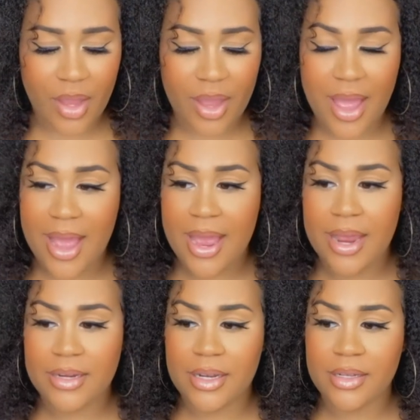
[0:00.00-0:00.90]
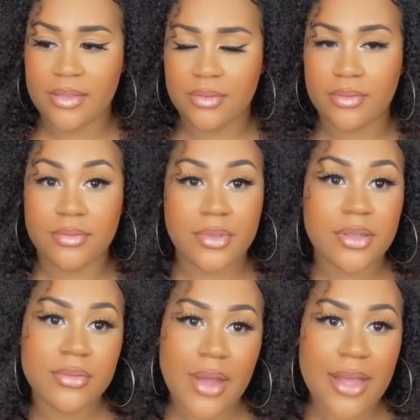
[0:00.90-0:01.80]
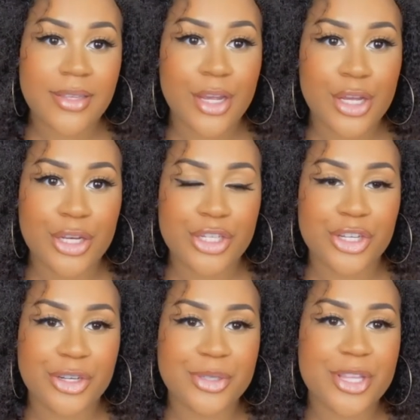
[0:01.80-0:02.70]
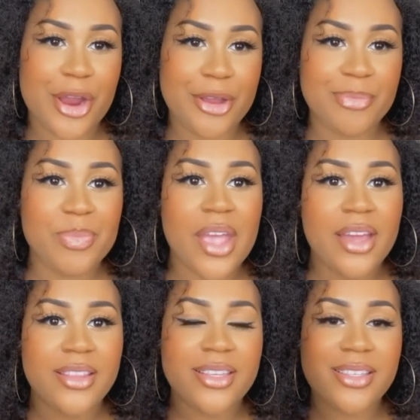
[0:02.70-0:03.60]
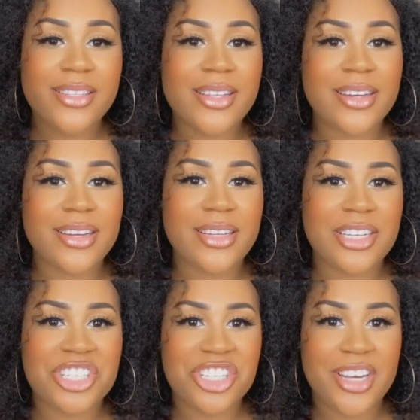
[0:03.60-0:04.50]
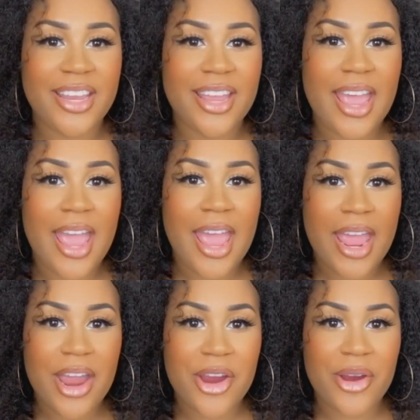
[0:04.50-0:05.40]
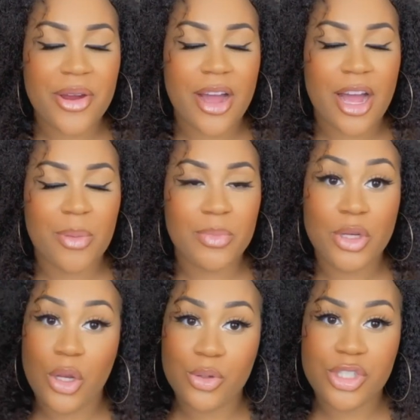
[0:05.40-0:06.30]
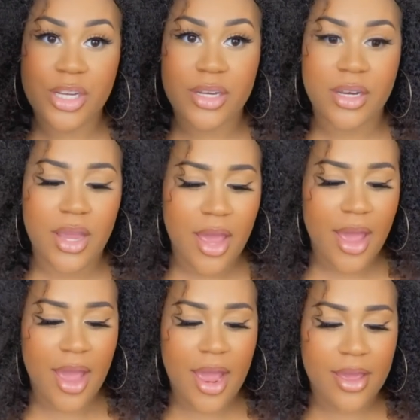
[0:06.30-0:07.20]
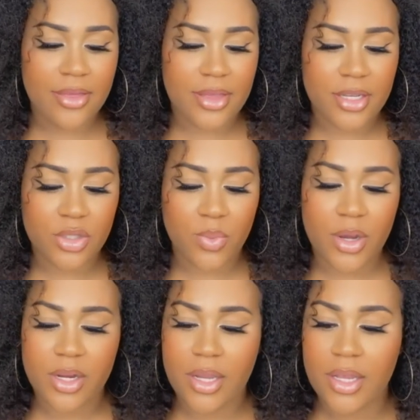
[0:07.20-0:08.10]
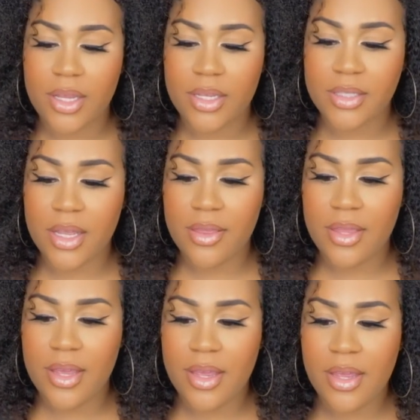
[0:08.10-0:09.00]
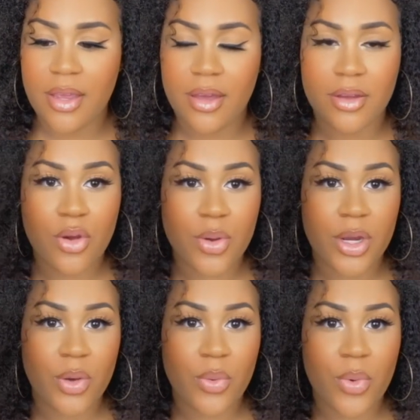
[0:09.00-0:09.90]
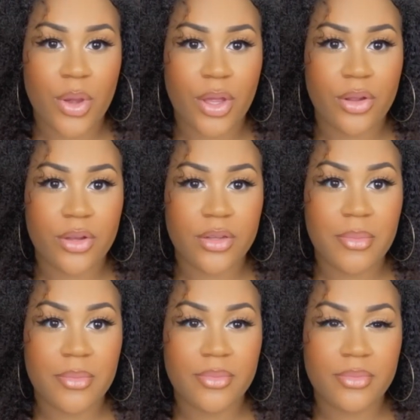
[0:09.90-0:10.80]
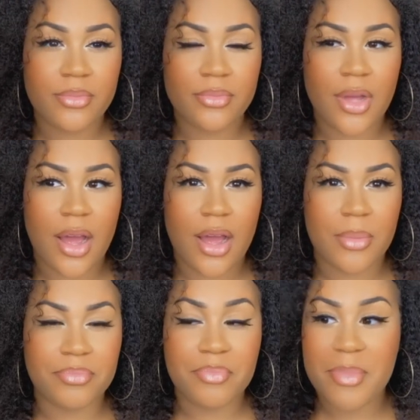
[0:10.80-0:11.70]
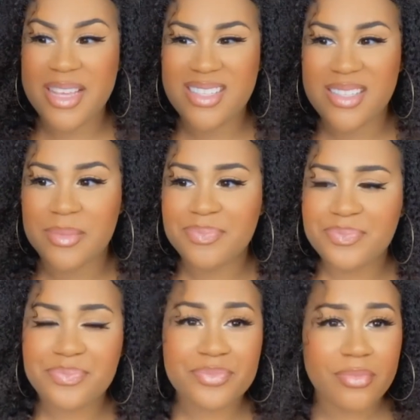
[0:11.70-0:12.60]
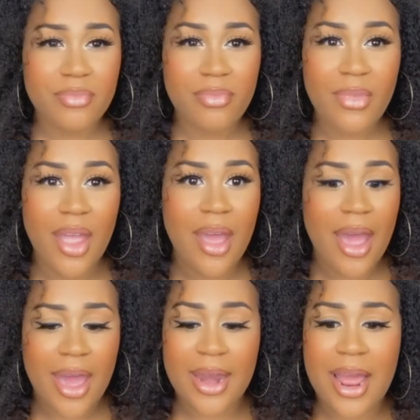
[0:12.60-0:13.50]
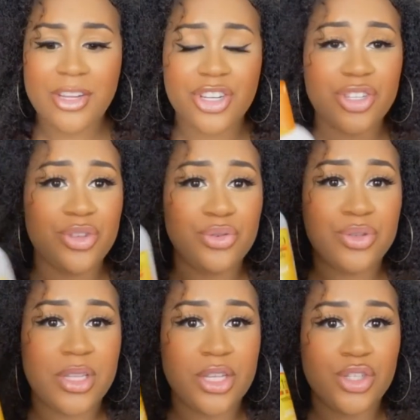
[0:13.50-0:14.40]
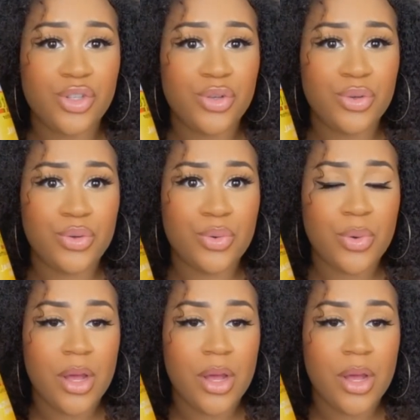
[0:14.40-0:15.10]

and I said conditioner, sorry. This is the conditioning hair um, lotion, and this one is the coconut oil um, mist. And I just use these two